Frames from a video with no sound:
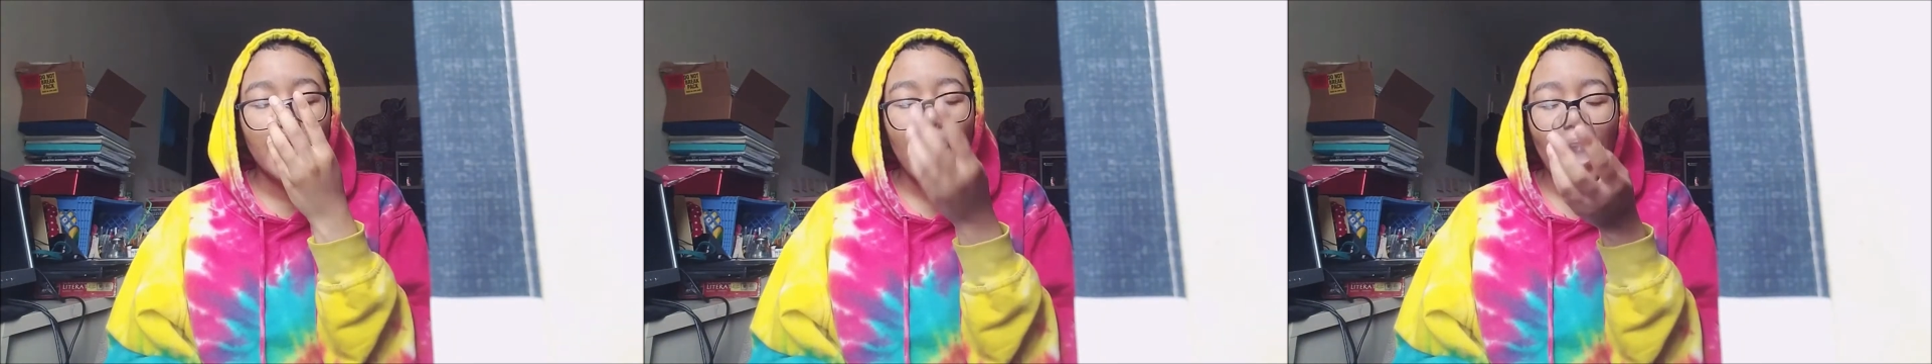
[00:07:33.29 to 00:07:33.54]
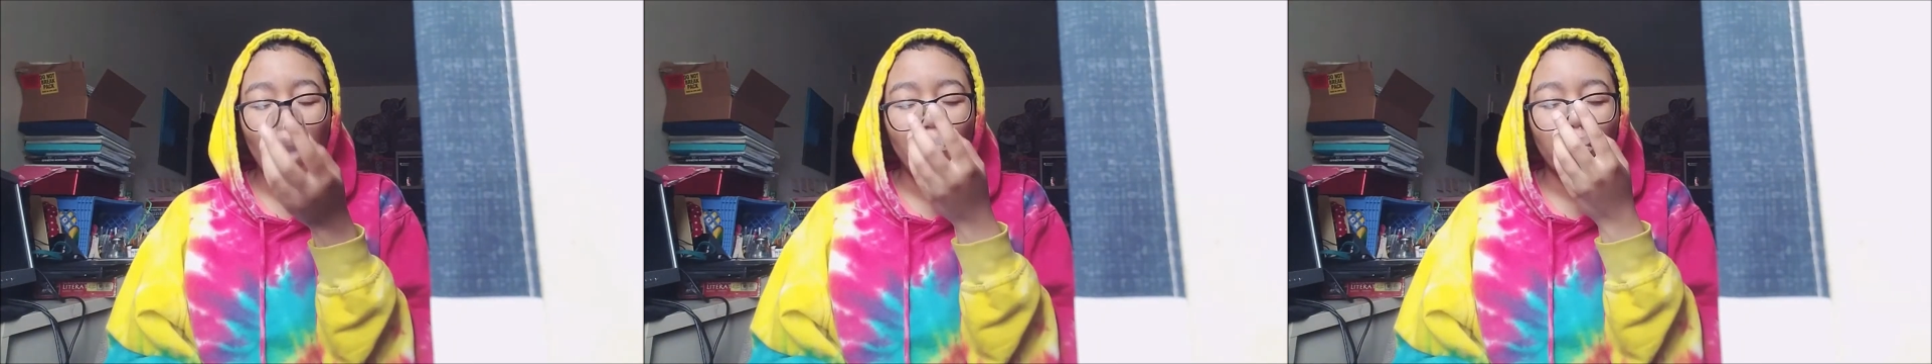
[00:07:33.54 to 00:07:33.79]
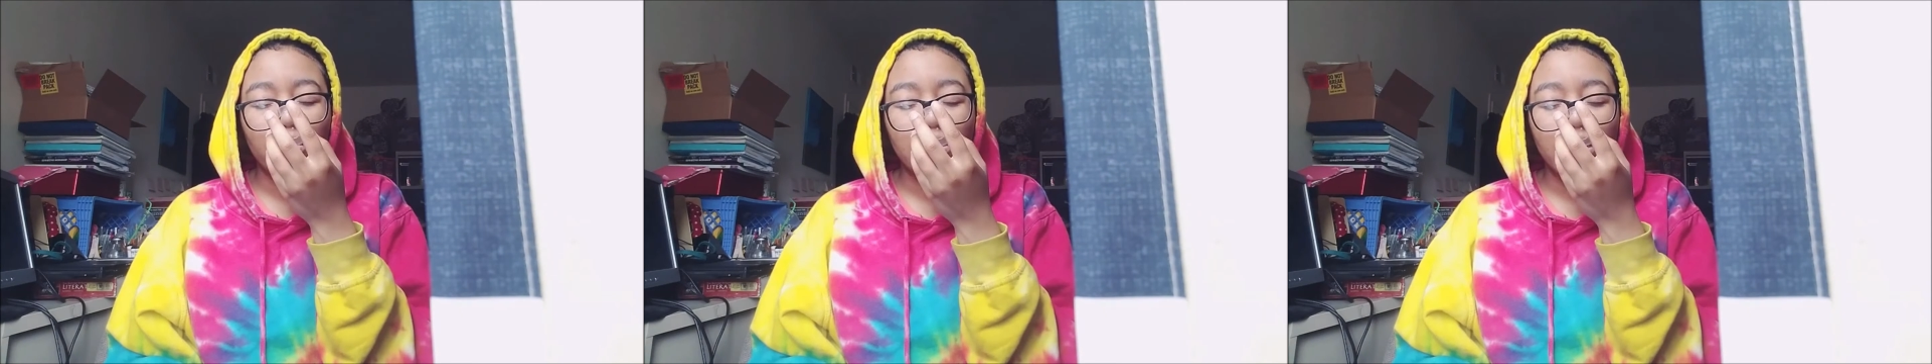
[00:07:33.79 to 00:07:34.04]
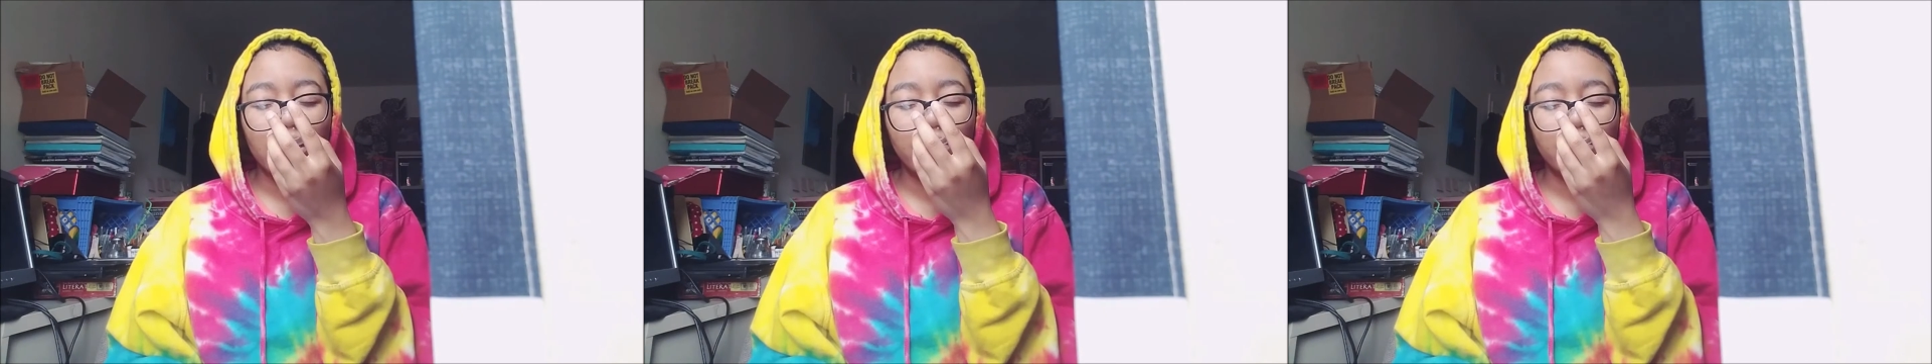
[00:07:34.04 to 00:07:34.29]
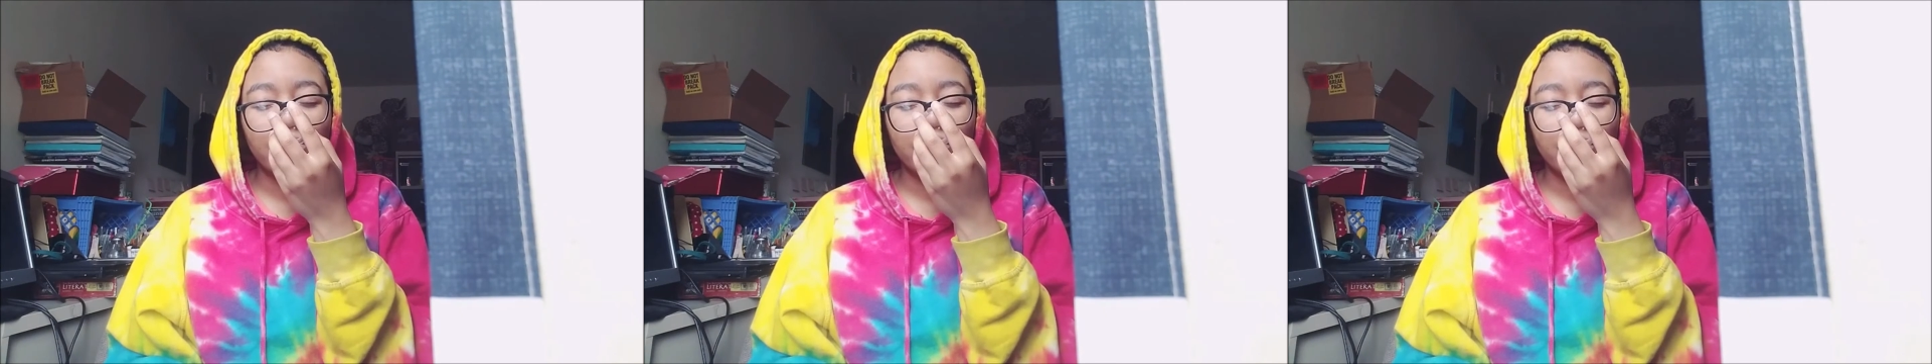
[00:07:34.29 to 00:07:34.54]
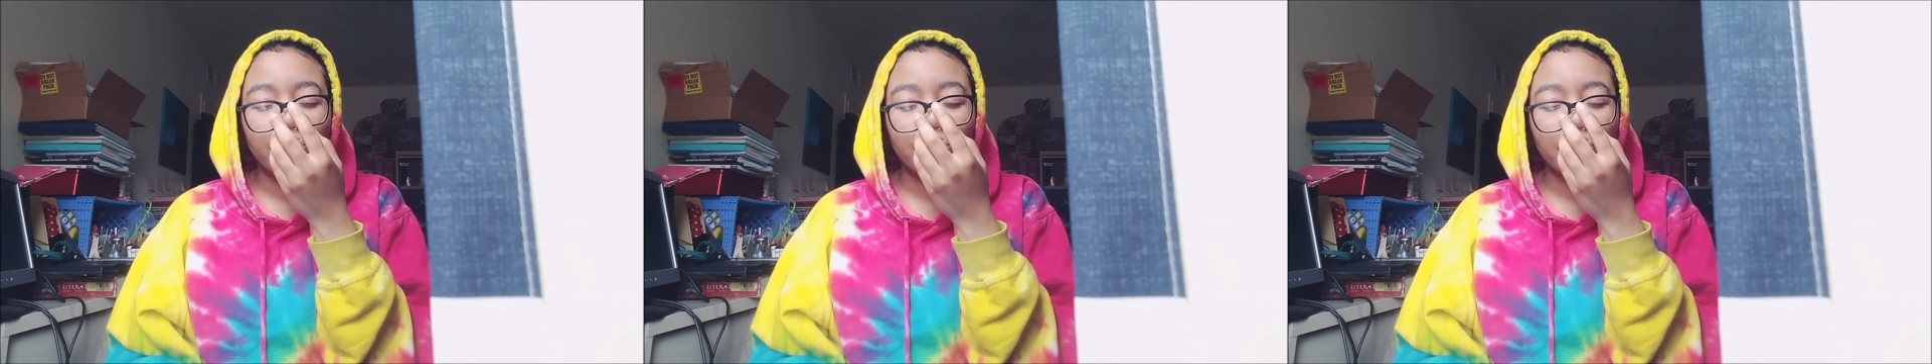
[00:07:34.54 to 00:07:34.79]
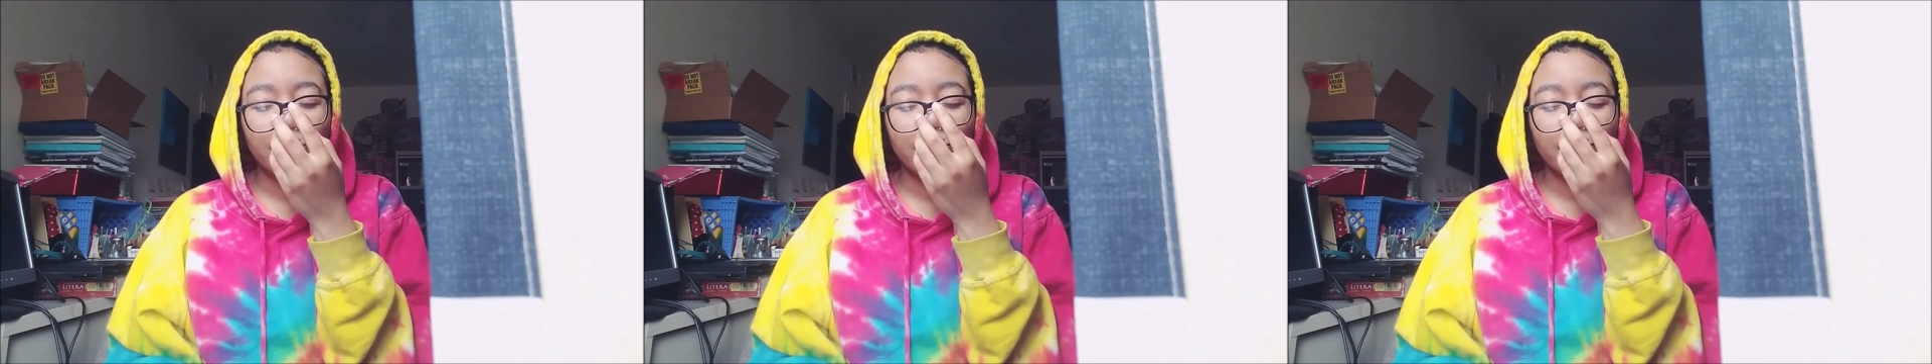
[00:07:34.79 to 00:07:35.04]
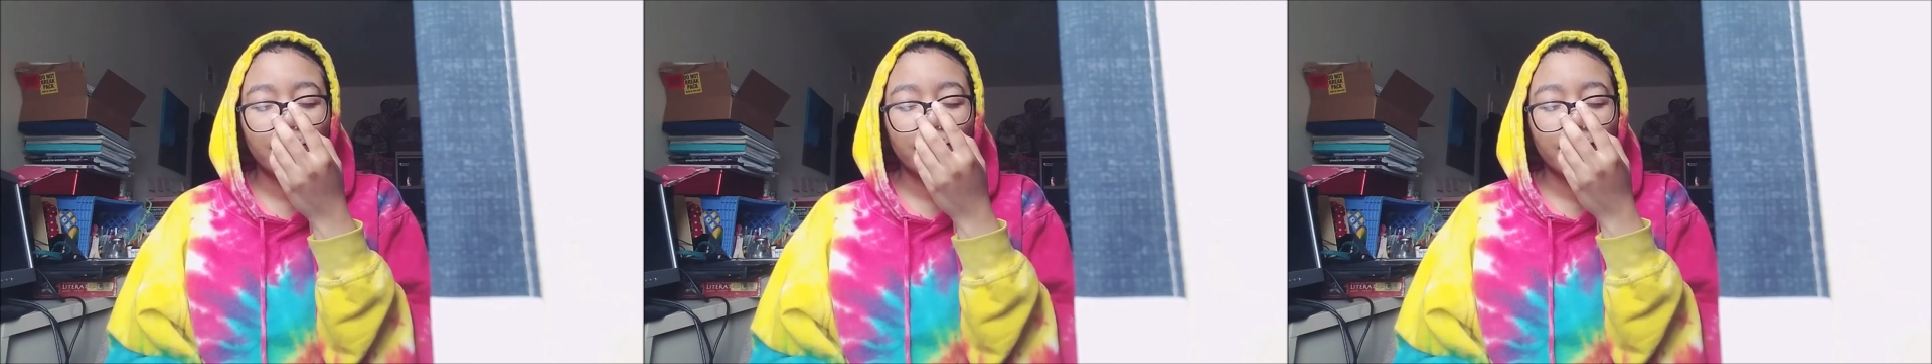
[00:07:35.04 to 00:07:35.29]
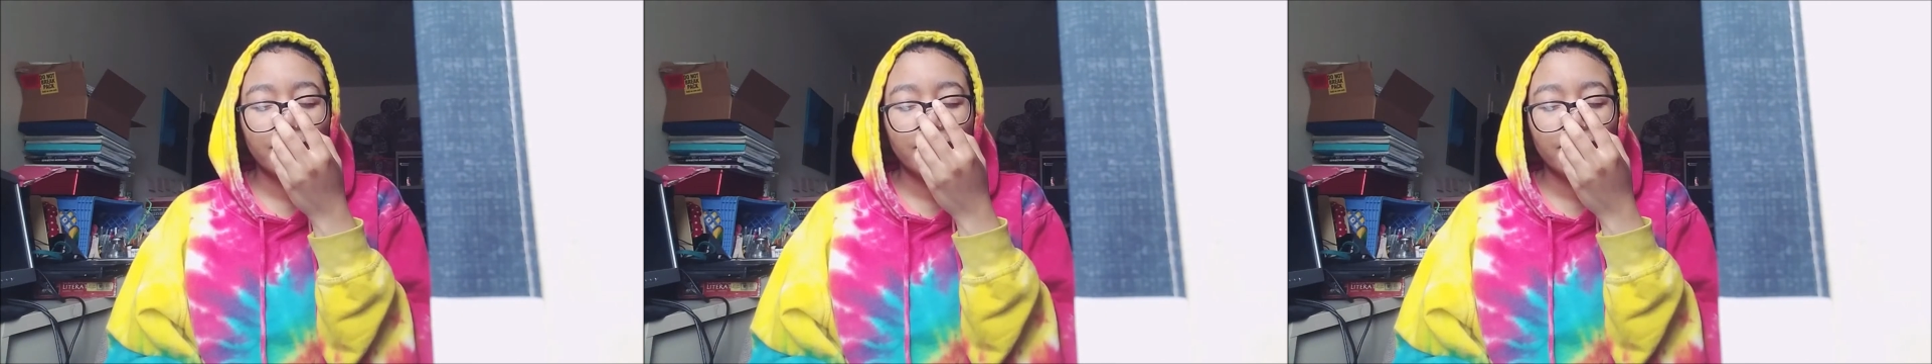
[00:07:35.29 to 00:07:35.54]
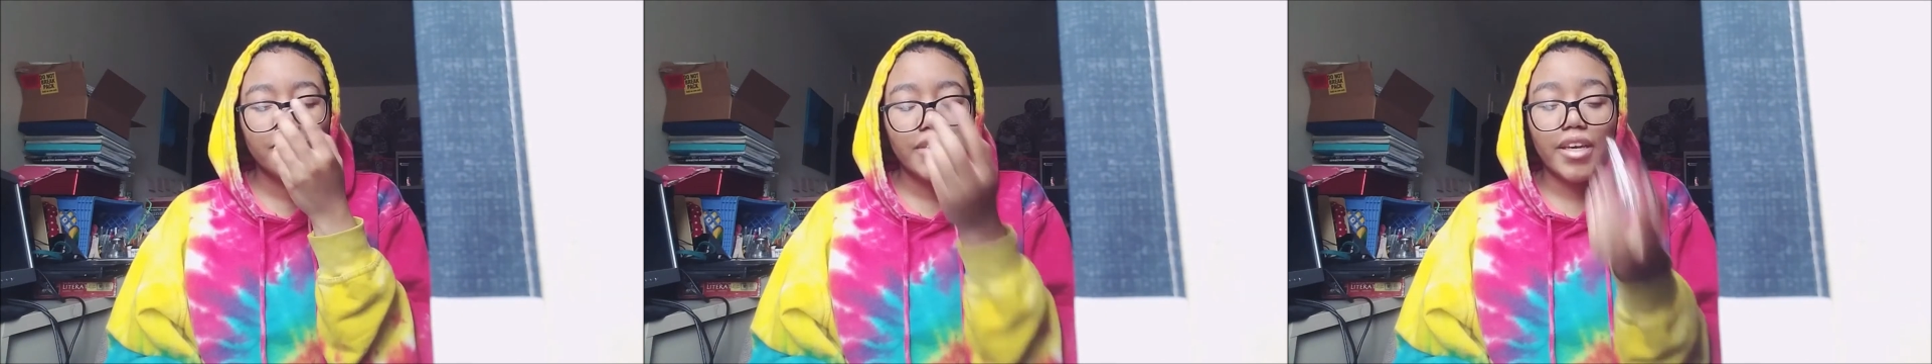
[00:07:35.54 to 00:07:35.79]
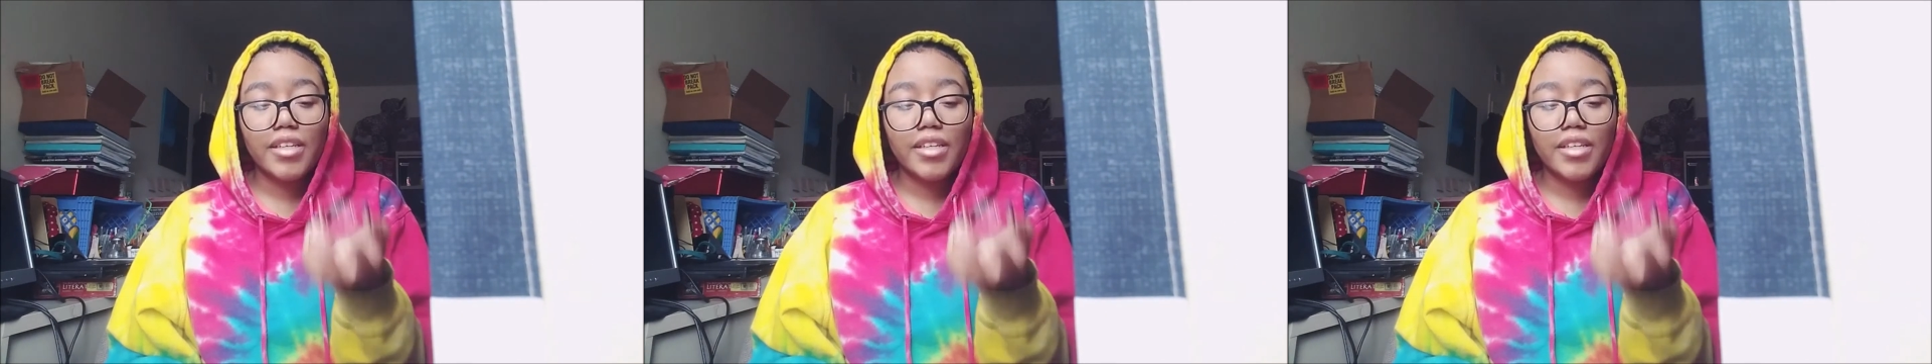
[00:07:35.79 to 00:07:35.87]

apple scent. Yeah,